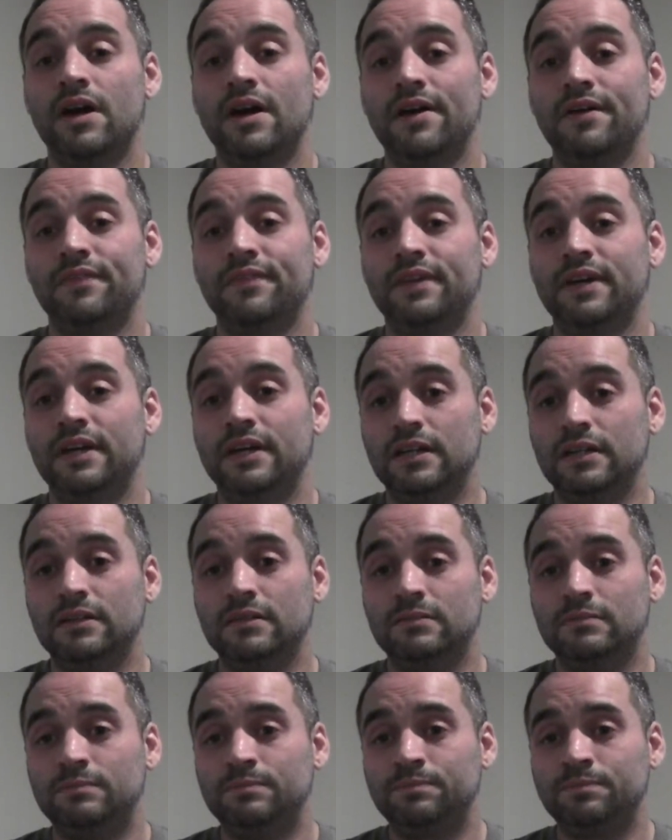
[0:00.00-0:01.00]
And
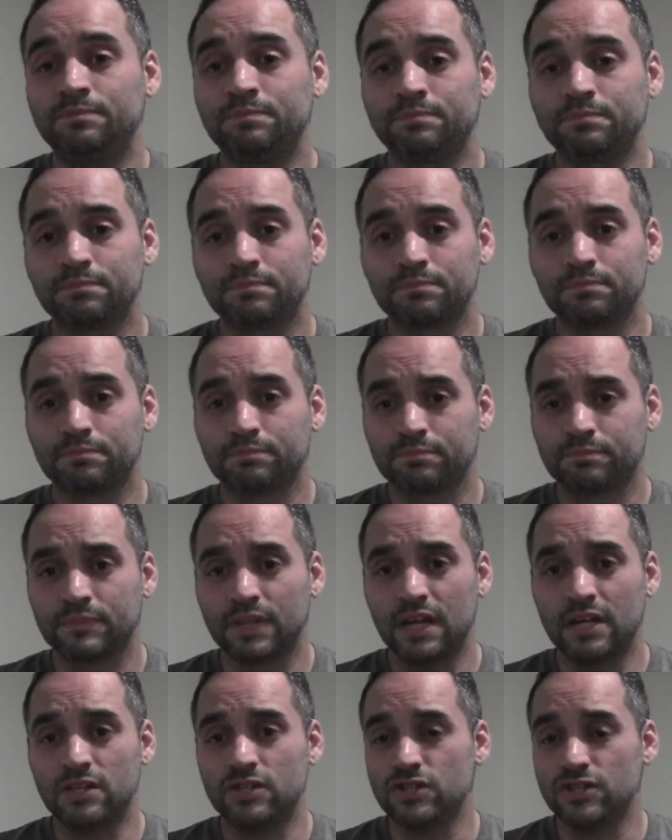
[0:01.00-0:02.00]
then
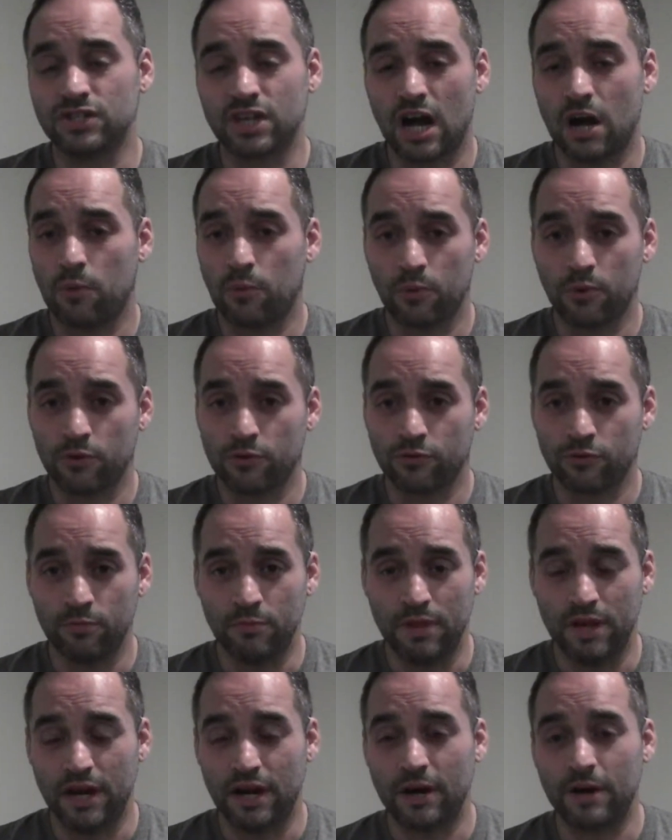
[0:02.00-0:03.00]
it just got worse
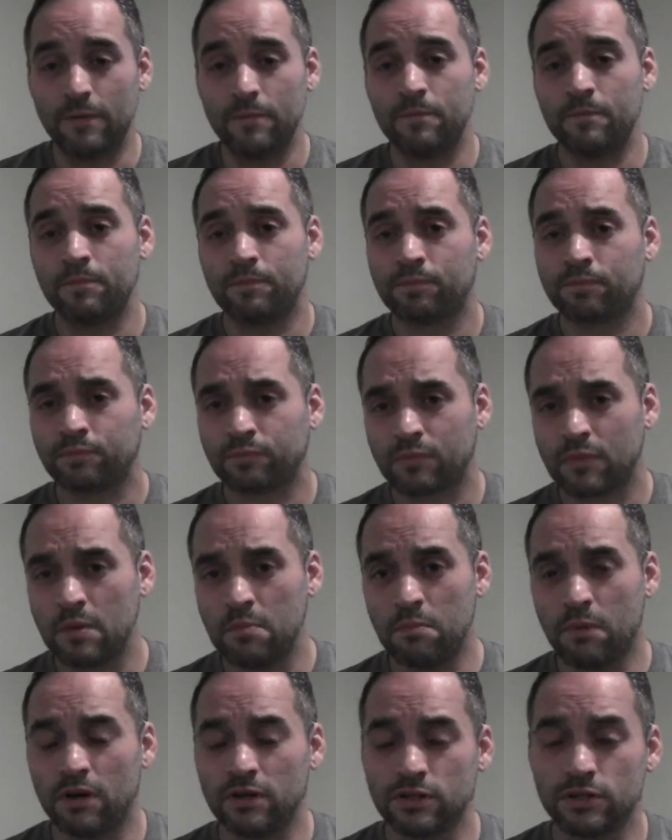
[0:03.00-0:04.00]
from there.
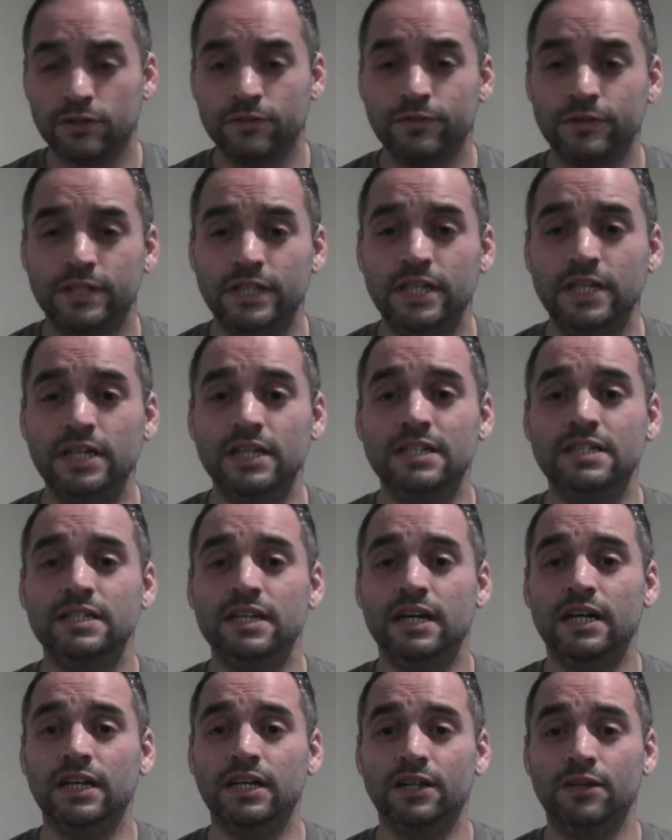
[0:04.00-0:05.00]
Muscle fatigue
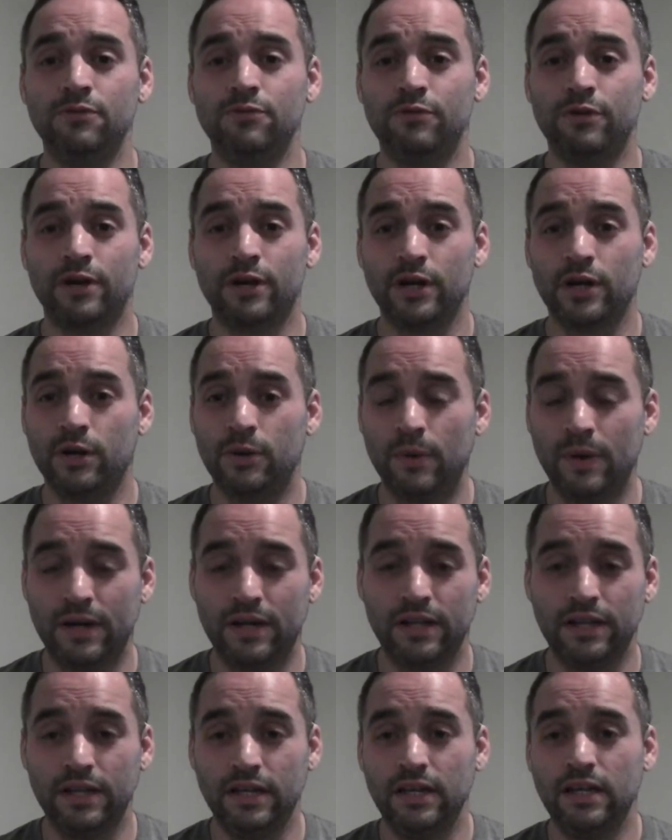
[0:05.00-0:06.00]
set in very
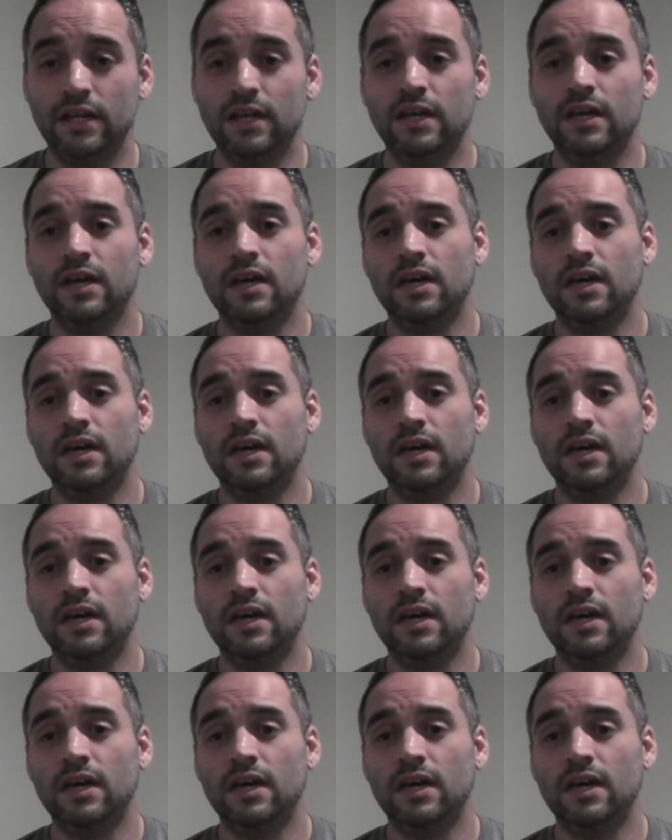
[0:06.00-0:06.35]
quickly.